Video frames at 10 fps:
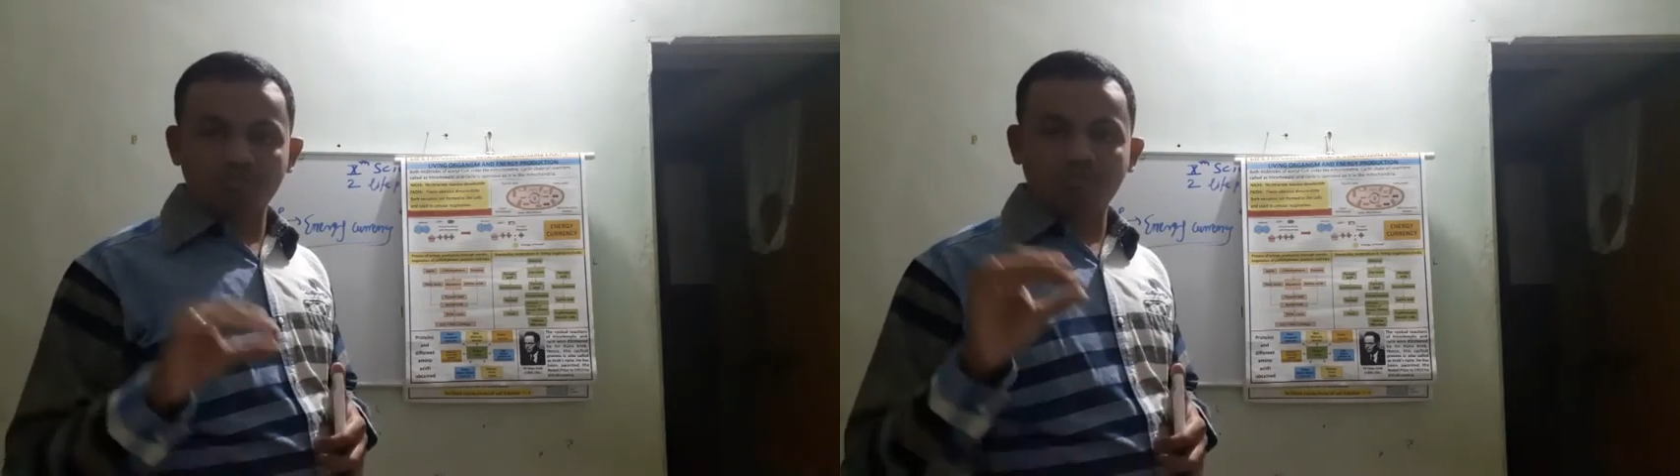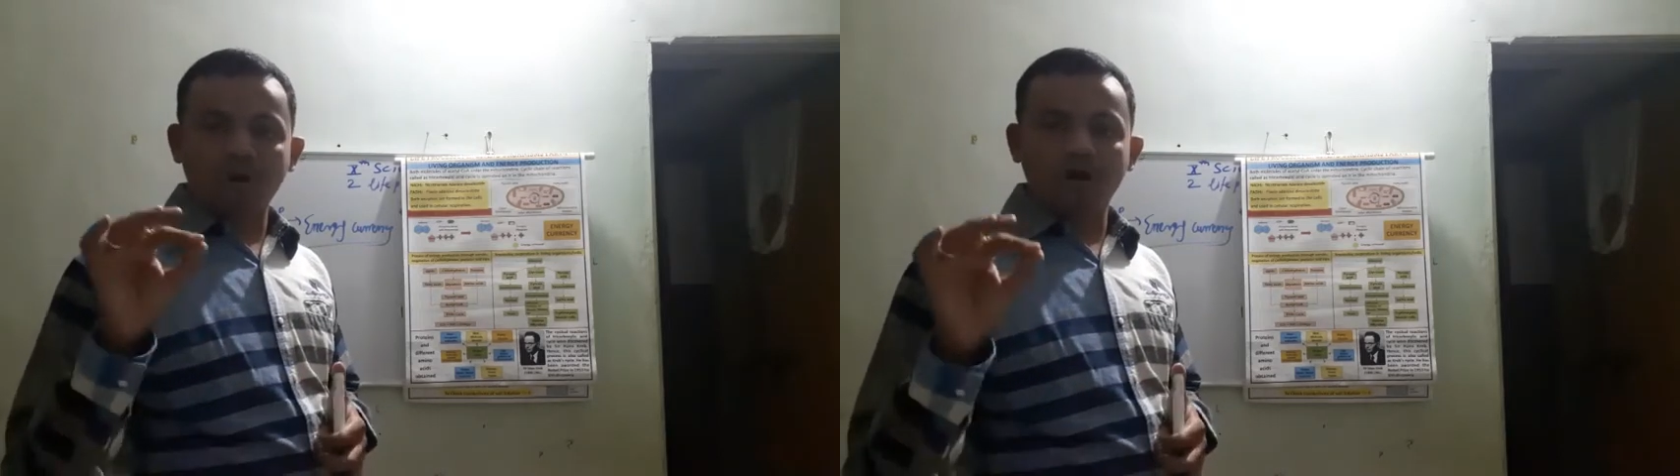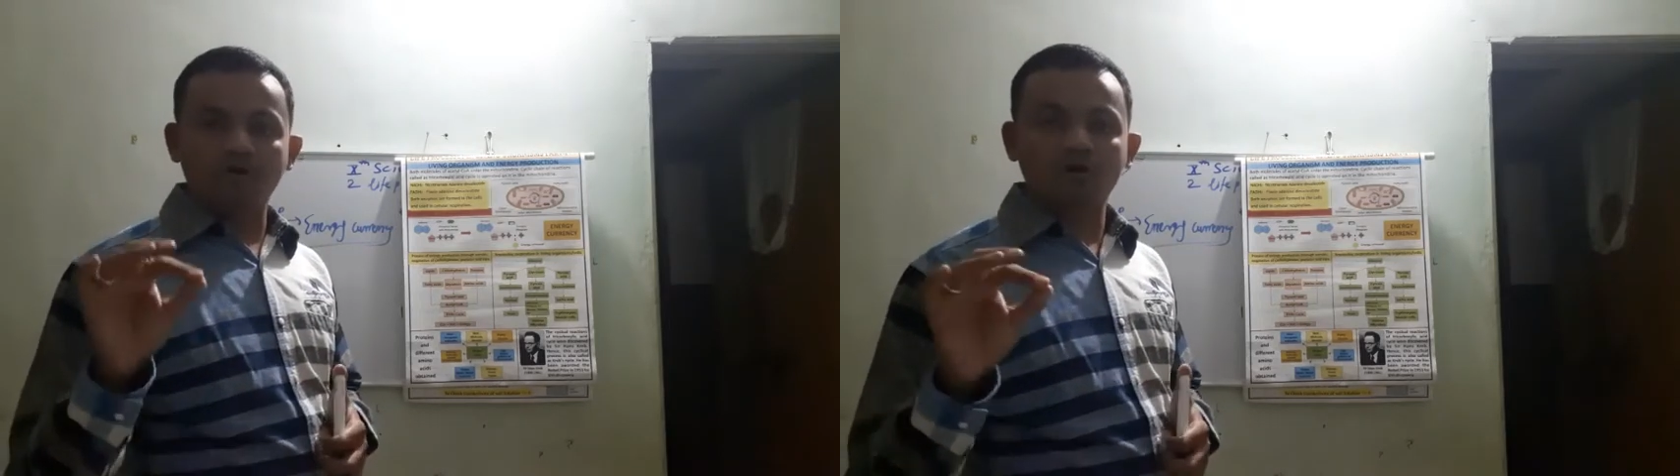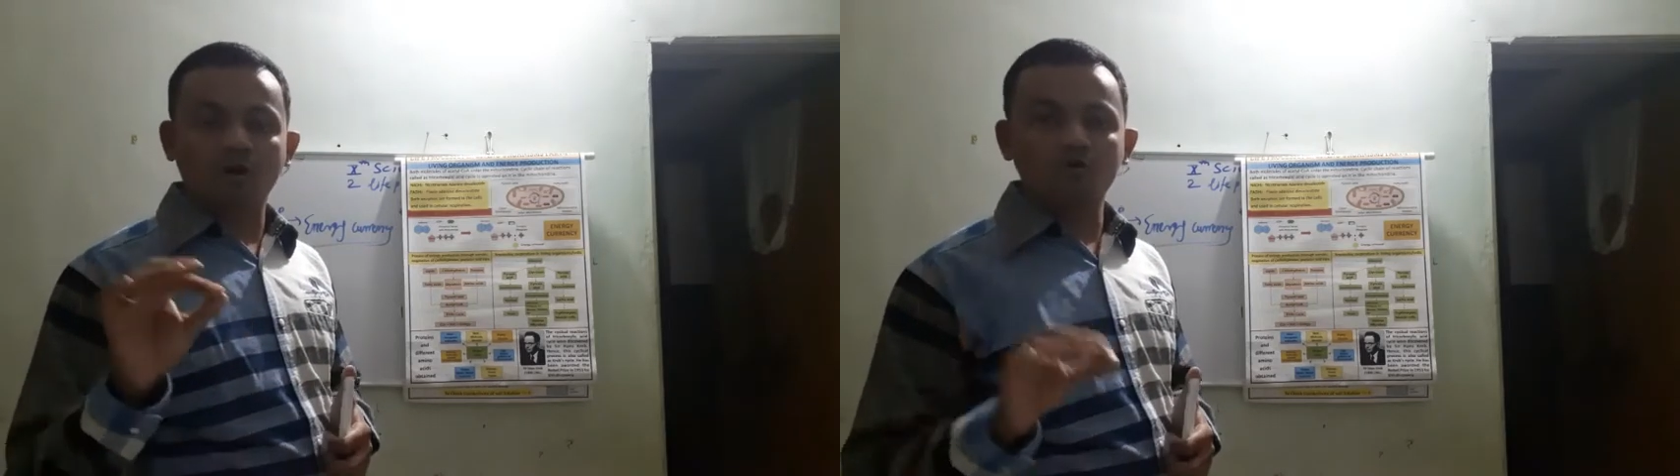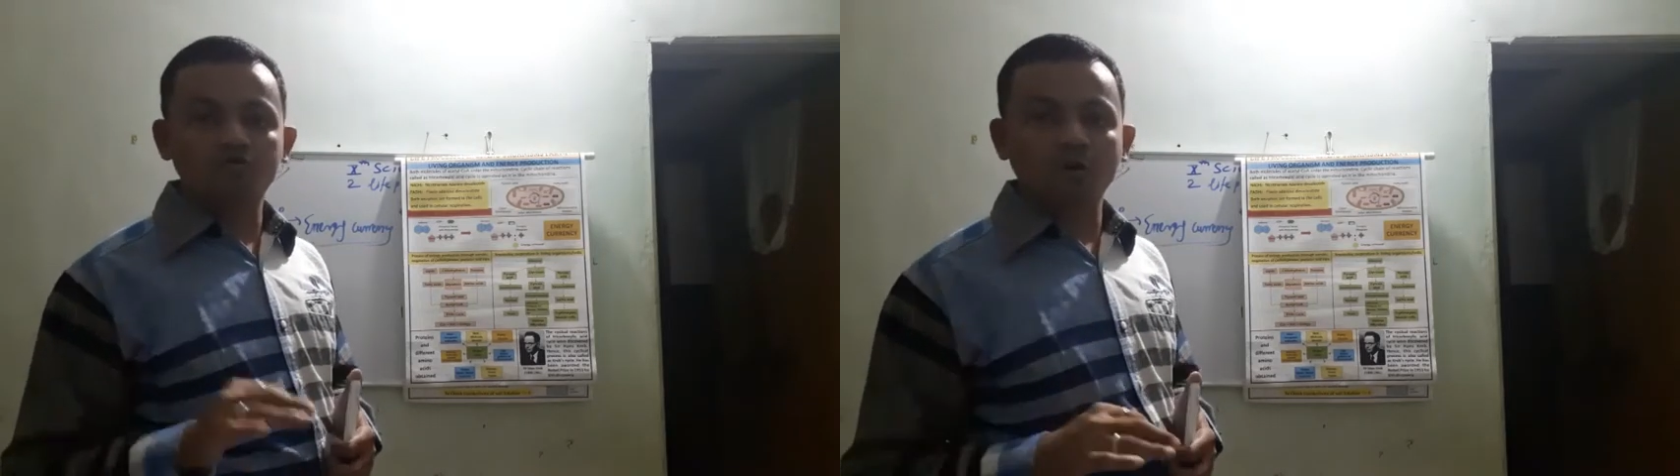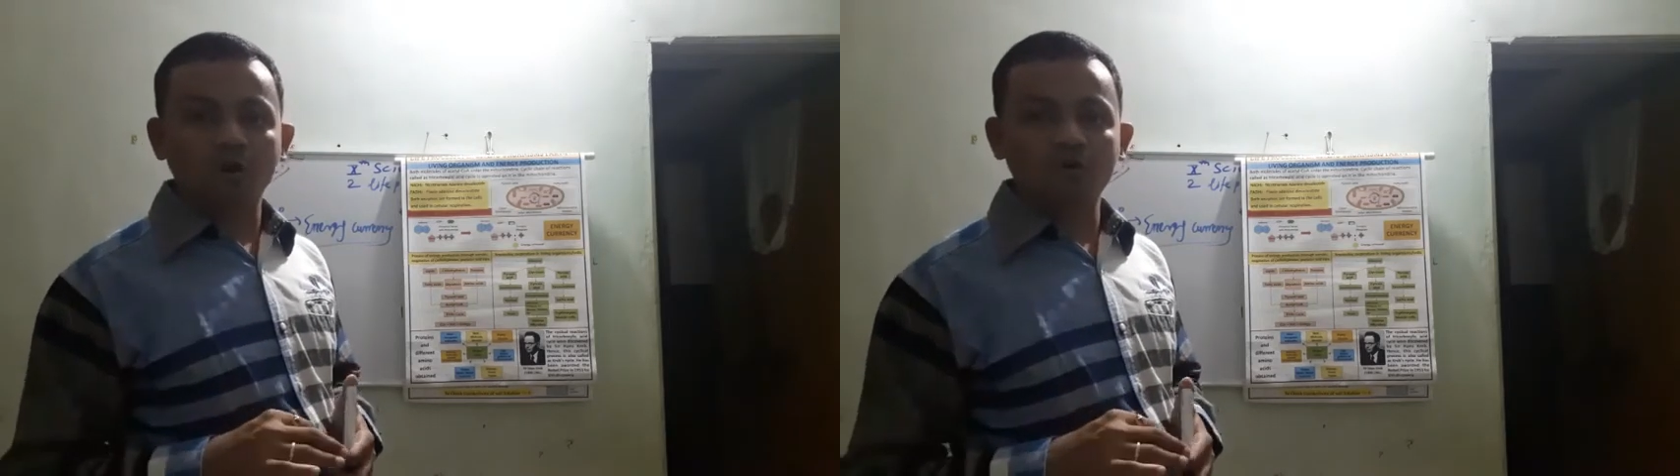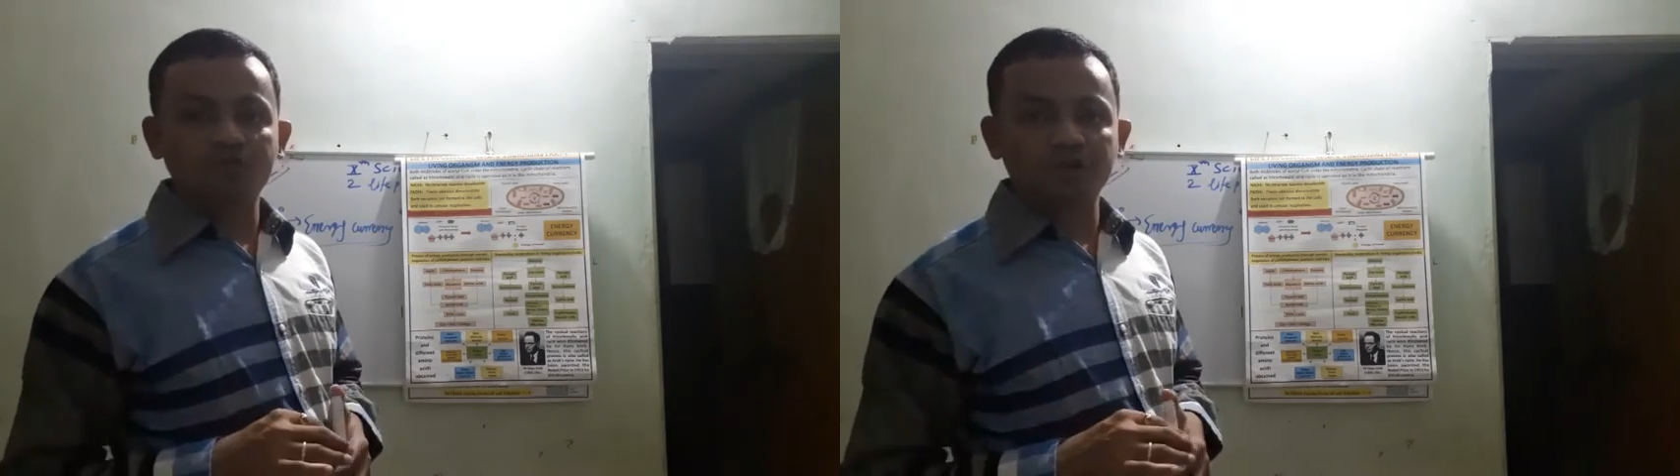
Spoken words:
powerhouse of